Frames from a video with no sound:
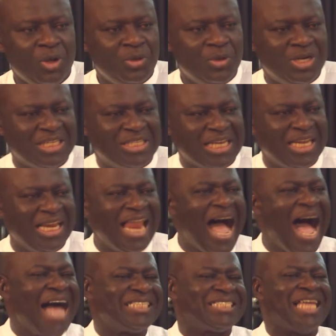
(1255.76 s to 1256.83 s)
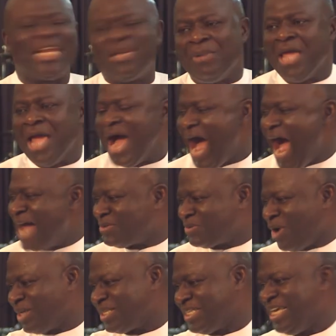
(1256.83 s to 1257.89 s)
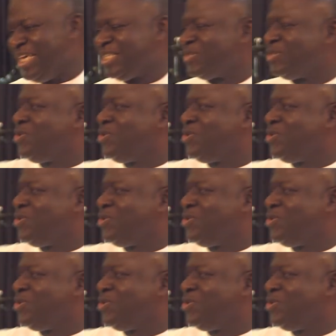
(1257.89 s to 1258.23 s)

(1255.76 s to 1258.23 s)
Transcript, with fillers: No, they said the last enemy. I thought it's